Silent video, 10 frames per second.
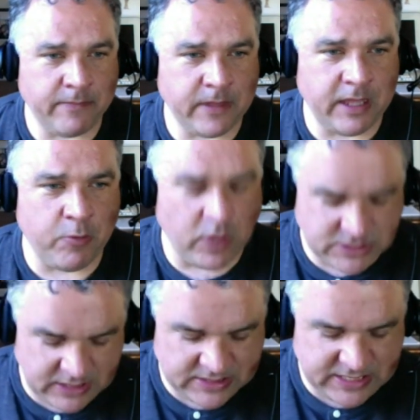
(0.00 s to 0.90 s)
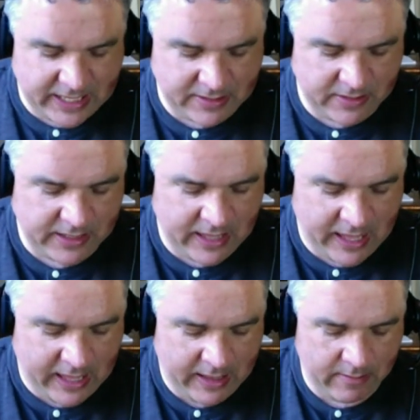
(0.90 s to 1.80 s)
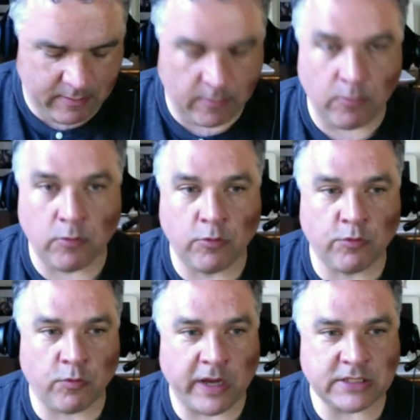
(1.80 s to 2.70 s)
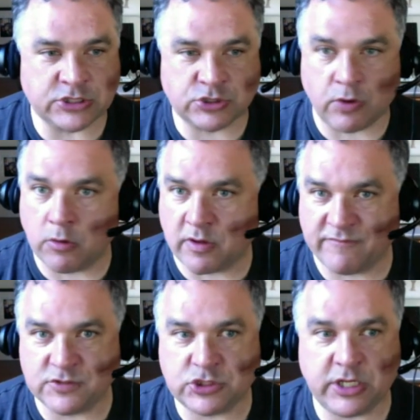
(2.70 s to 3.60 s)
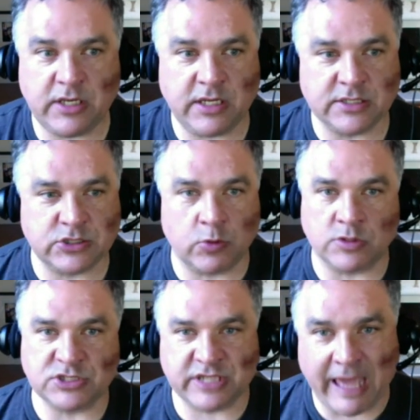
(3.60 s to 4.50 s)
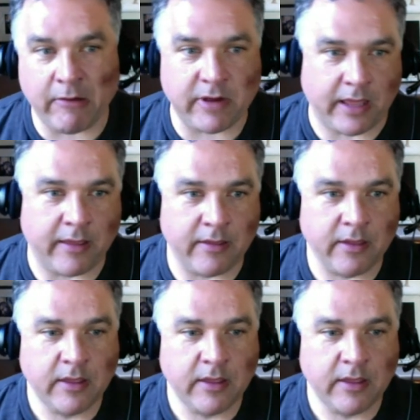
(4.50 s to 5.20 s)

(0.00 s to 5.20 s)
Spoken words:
It wasn't exactly a great stroke of genius or scouting